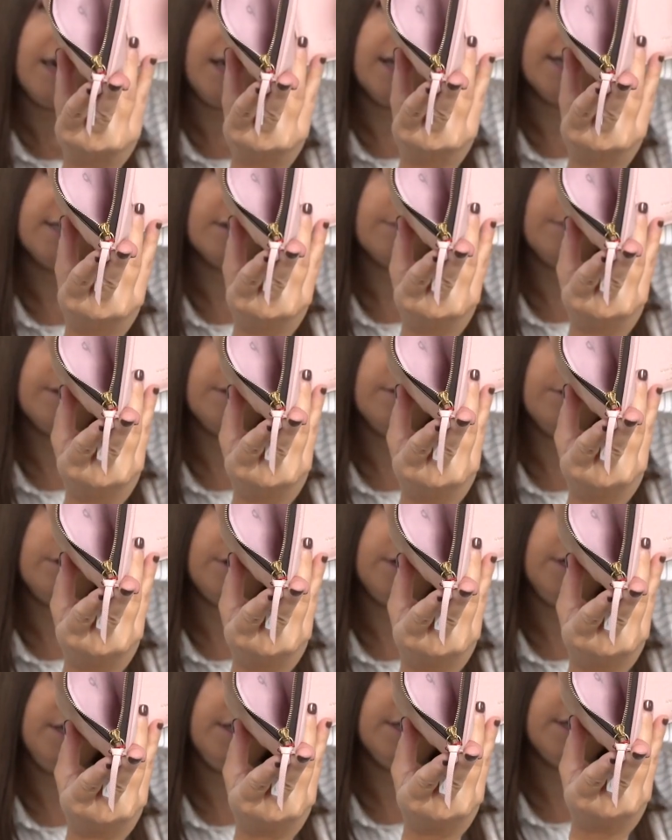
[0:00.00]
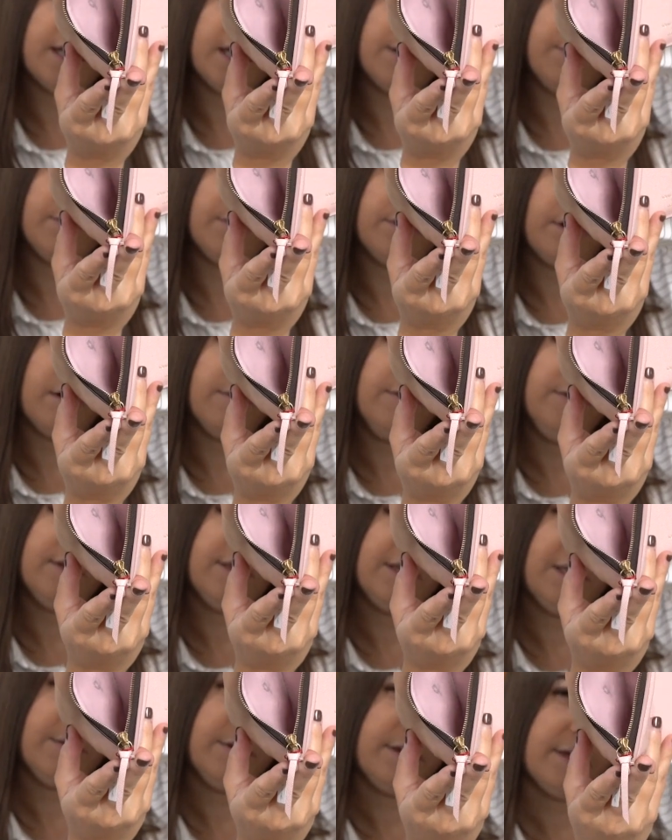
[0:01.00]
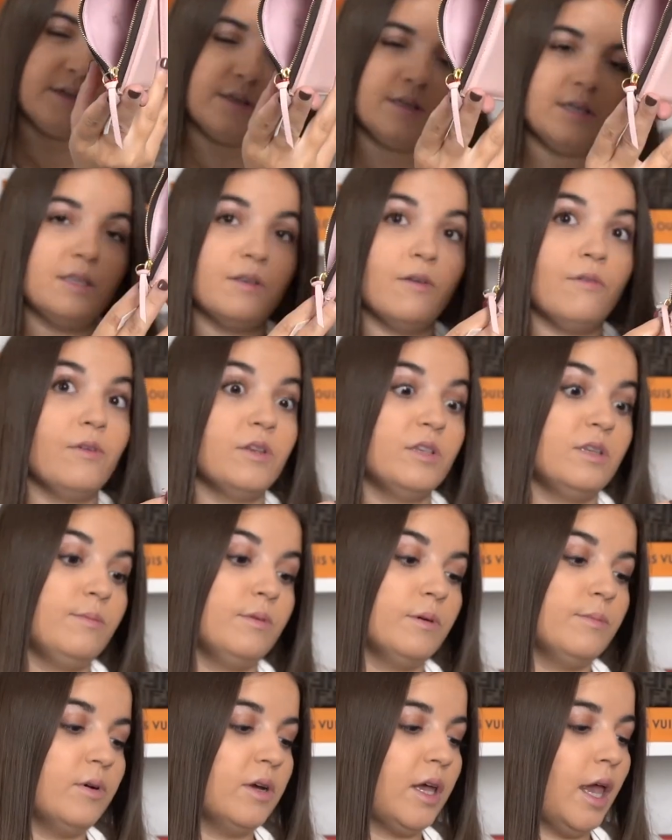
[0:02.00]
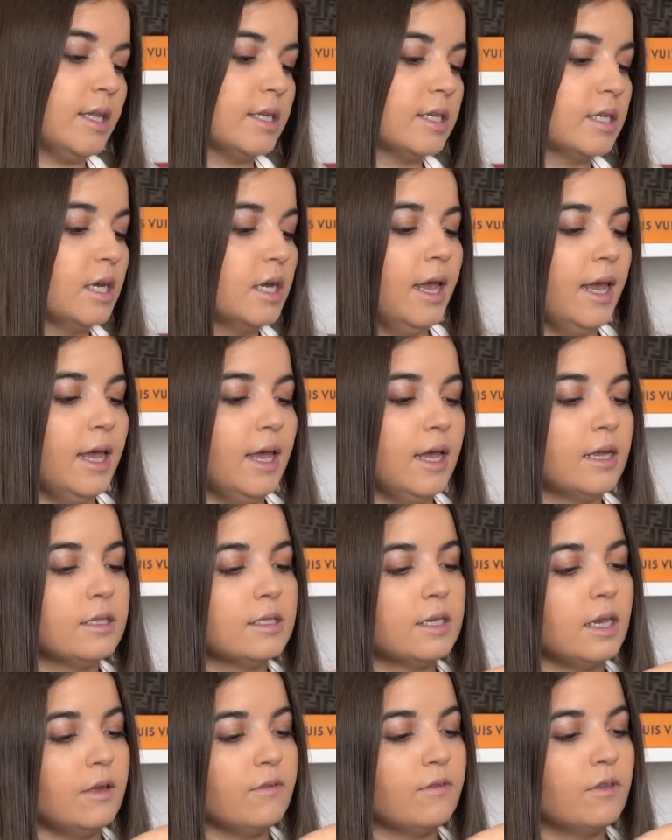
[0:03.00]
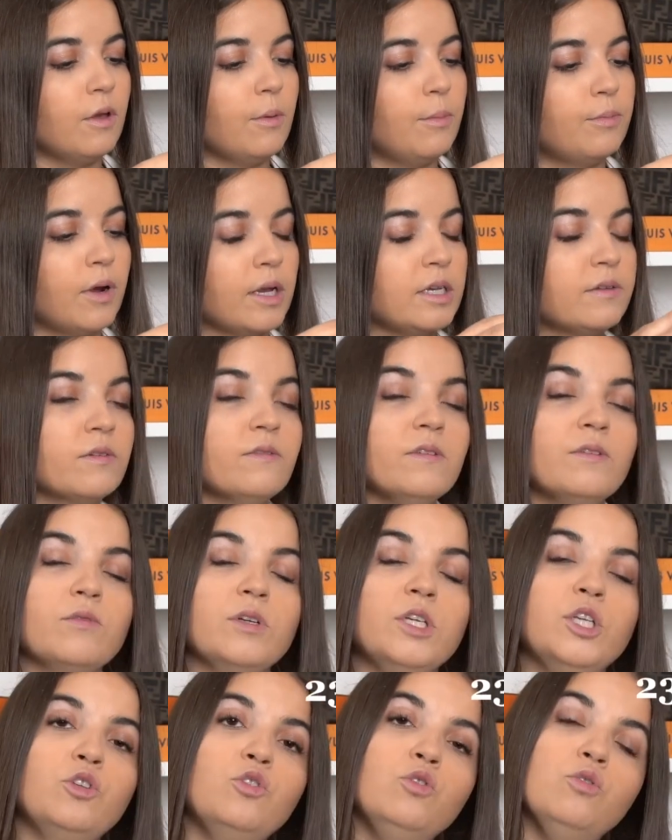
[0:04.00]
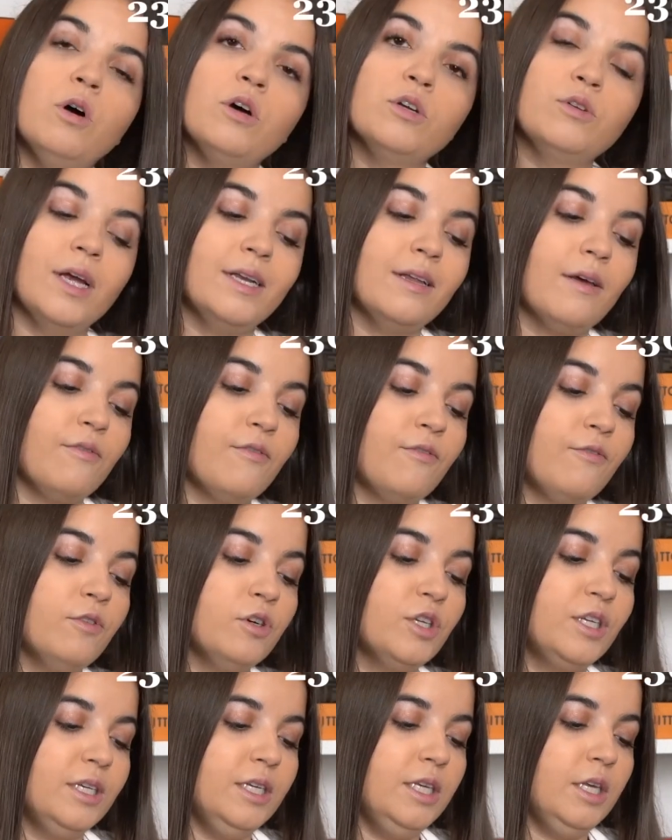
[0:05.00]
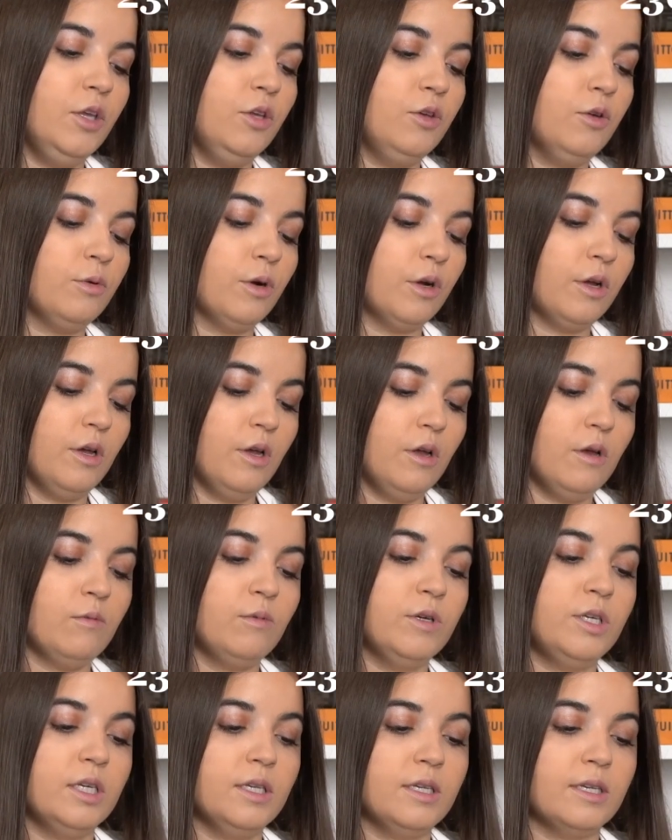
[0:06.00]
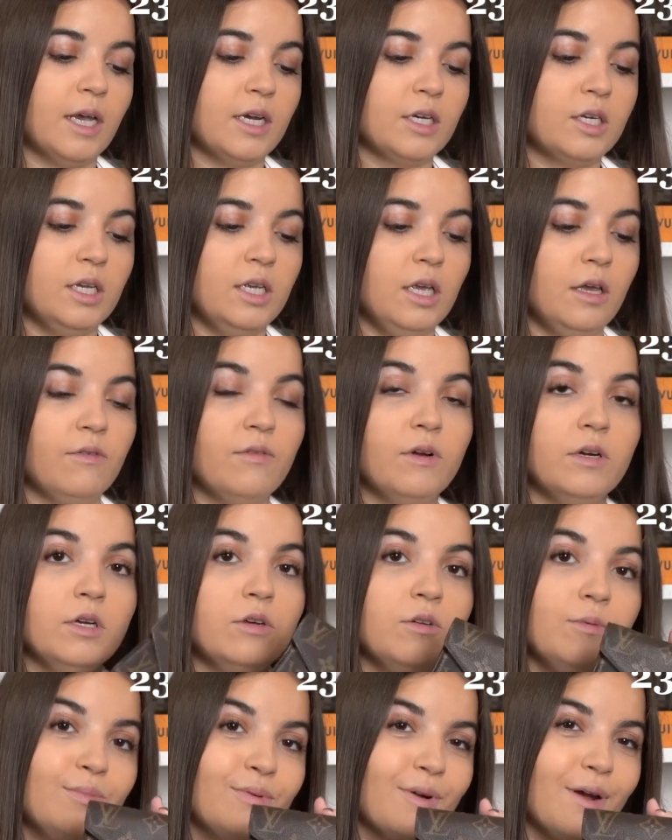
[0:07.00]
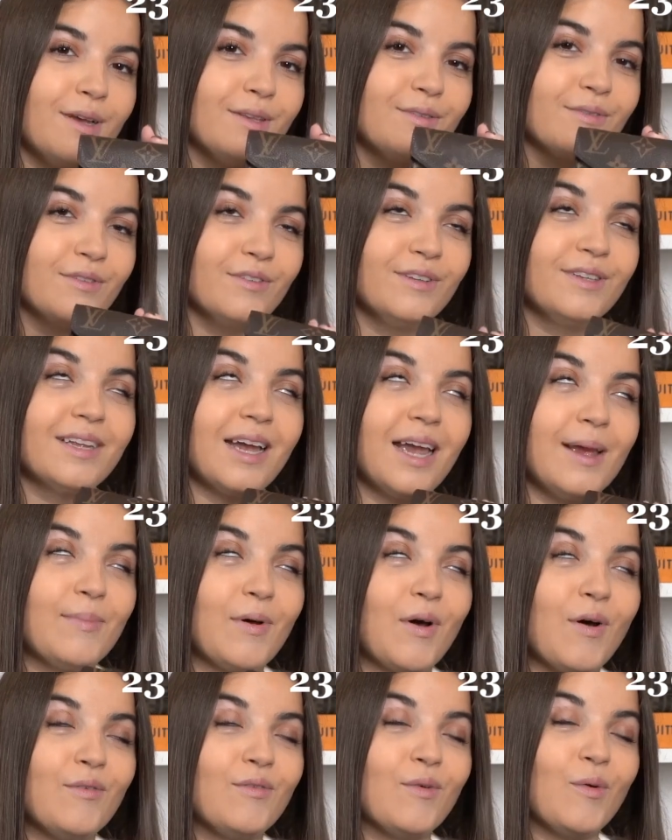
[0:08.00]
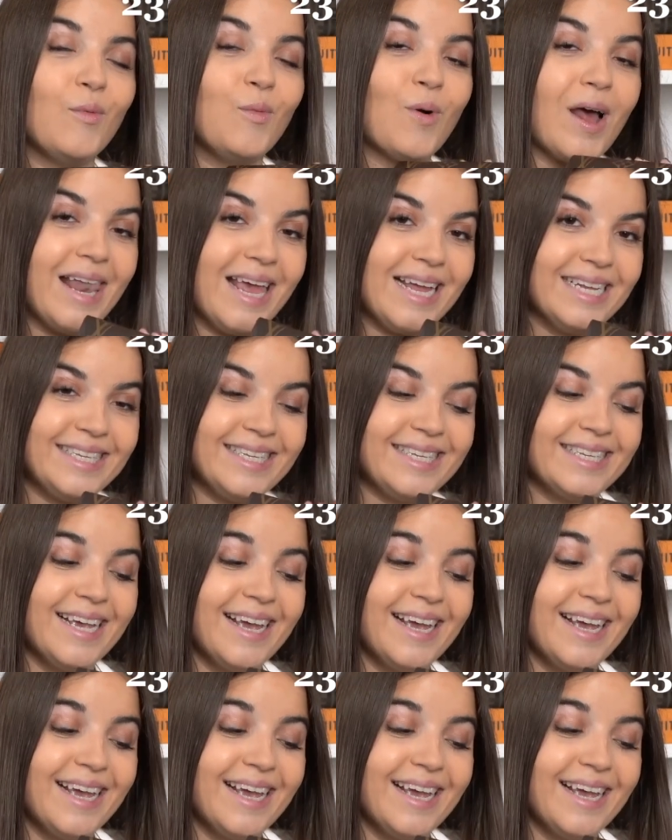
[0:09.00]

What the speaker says: It's a bit dirty inside, but obviously because it's the zipper pocket. And the price for this one is 230 euro, which is actually a very good price for this type of wallet.